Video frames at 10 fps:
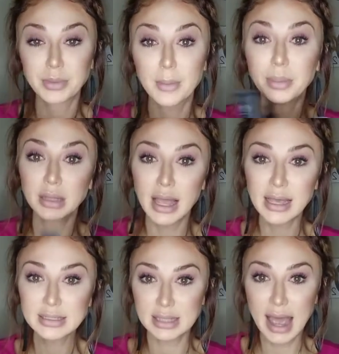The
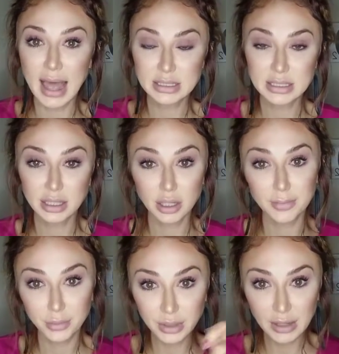Plus adds the
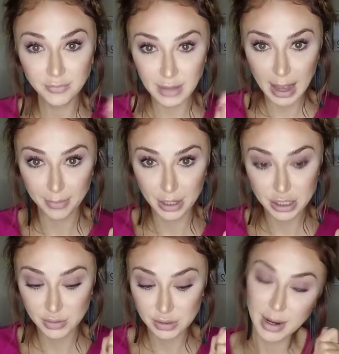Kabuki flat
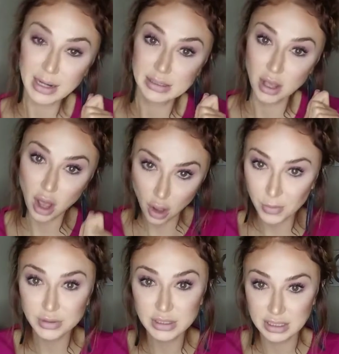brush, which mine is
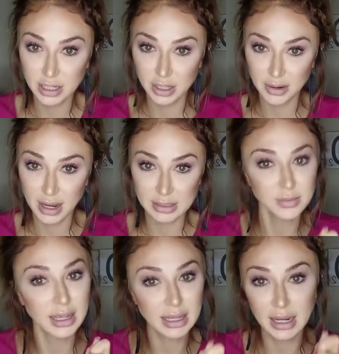almost here, you guys.
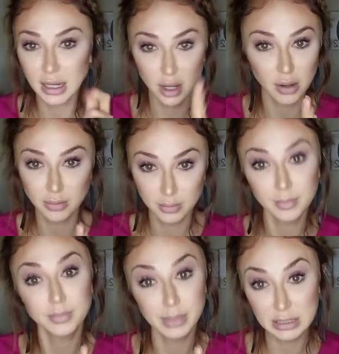When I get it, y'all
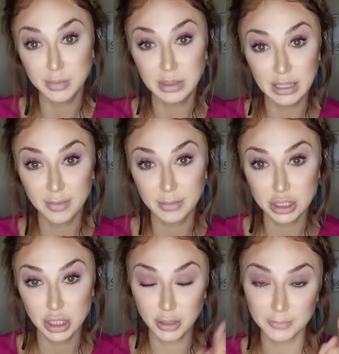best believe I'm
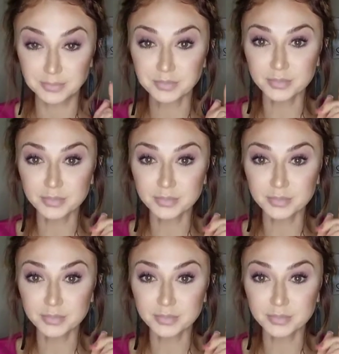gonna show you.